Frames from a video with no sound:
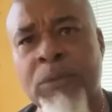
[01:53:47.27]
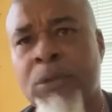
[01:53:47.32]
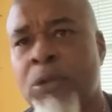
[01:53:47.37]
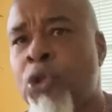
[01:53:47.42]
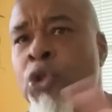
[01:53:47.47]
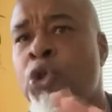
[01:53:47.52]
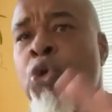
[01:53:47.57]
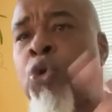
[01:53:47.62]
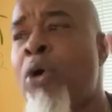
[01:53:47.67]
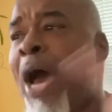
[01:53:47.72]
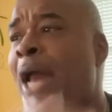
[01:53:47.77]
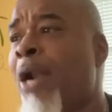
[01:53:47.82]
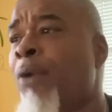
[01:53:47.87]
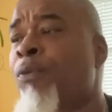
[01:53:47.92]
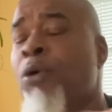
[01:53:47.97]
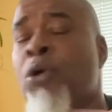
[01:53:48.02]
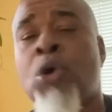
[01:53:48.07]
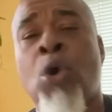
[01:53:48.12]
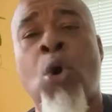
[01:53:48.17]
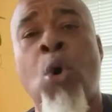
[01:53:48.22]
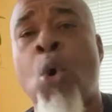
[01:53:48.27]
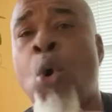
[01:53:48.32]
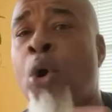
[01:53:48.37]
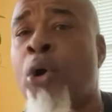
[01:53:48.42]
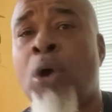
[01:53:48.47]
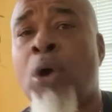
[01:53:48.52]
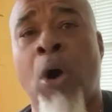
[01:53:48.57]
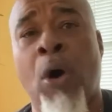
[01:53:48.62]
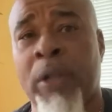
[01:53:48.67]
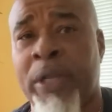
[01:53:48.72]
you got to
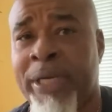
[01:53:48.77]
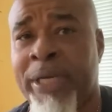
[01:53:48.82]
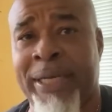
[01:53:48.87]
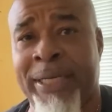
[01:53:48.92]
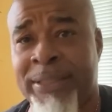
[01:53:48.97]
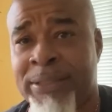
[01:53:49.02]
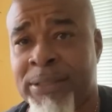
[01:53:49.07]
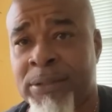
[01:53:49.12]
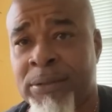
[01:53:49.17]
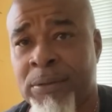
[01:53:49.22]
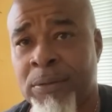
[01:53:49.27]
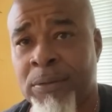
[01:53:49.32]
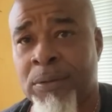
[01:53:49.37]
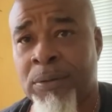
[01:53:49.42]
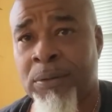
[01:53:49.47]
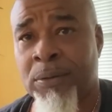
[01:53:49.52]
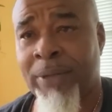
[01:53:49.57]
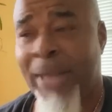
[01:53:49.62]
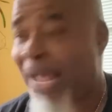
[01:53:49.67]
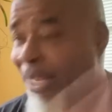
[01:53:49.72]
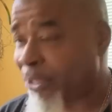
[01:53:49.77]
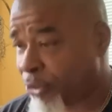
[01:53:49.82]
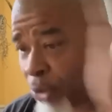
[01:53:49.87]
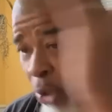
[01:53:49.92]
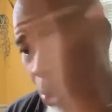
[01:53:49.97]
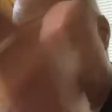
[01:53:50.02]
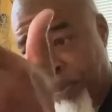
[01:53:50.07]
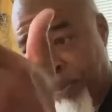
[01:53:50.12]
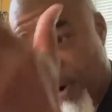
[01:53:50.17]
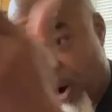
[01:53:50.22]
record all of this. That's
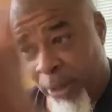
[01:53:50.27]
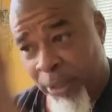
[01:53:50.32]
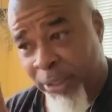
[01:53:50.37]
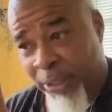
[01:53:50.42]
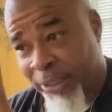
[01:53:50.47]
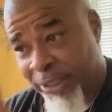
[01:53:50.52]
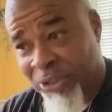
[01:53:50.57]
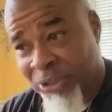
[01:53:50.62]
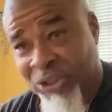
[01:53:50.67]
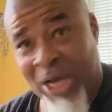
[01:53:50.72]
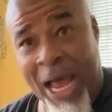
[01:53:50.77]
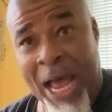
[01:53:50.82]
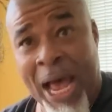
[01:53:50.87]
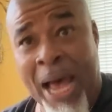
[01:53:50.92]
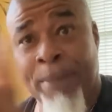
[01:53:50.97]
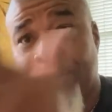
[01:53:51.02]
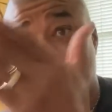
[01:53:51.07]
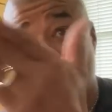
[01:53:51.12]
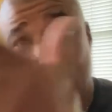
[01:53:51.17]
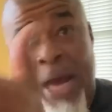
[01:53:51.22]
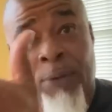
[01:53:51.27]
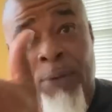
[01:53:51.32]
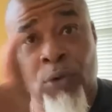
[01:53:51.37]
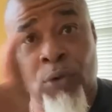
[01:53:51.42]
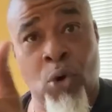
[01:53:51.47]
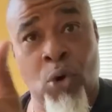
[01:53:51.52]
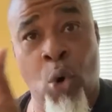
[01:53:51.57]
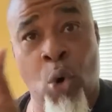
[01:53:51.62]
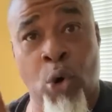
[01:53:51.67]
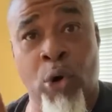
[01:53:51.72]
your part of this job. You got to
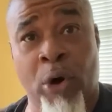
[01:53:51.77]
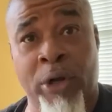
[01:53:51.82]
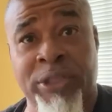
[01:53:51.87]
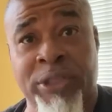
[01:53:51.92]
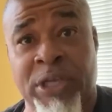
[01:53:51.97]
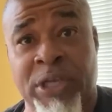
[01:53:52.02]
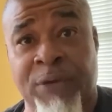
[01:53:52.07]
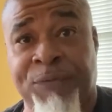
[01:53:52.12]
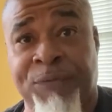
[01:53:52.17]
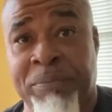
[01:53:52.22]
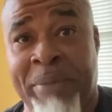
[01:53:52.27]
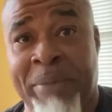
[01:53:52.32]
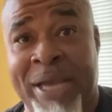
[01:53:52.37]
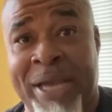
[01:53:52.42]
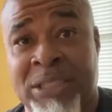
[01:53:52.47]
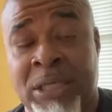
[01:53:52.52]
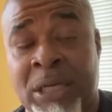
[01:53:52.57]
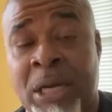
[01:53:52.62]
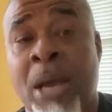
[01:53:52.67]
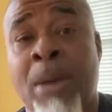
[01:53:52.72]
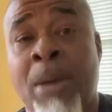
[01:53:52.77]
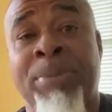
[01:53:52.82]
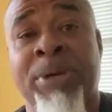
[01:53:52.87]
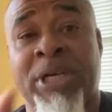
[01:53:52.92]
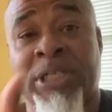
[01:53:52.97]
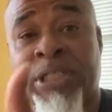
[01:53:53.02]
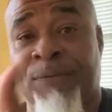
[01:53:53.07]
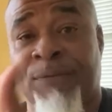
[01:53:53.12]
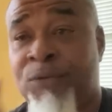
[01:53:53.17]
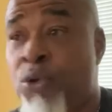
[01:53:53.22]
record all this information
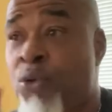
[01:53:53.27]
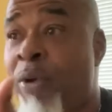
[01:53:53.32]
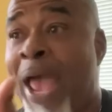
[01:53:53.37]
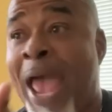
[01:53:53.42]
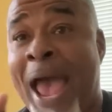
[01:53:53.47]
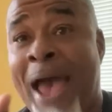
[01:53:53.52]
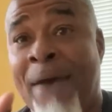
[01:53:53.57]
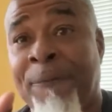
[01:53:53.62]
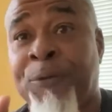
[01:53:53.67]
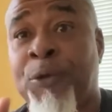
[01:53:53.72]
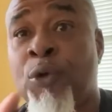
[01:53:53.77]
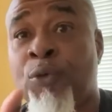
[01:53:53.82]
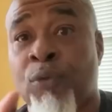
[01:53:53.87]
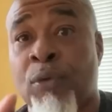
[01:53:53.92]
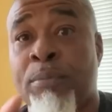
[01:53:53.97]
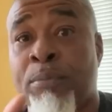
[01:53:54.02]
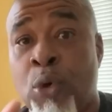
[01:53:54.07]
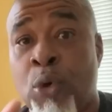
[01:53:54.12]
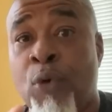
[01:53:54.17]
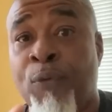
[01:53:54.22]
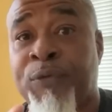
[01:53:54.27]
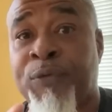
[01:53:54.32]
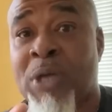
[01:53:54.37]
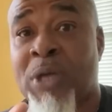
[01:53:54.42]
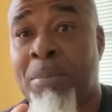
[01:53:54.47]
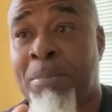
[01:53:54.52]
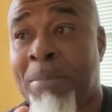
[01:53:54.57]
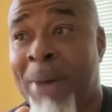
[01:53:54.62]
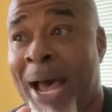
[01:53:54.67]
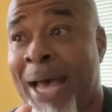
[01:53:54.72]
because if you have to remove
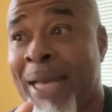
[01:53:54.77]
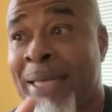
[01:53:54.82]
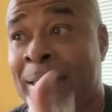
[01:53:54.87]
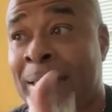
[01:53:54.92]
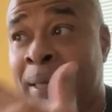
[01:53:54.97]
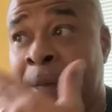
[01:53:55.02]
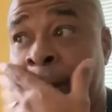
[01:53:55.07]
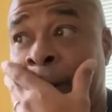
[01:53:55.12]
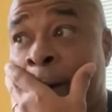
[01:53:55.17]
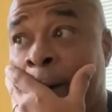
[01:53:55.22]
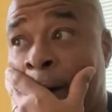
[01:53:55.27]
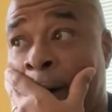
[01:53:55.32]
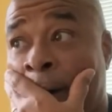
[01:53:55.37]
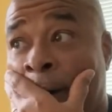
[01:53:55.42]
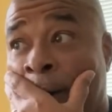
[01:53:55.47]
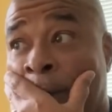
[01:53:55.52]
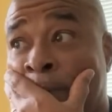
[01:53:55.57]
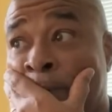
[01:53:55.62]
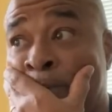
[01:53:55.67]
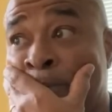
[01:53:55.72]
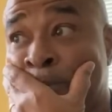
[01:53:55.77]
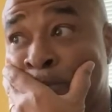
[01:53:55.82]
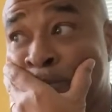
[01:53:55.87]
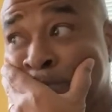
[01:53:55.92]
somebody um,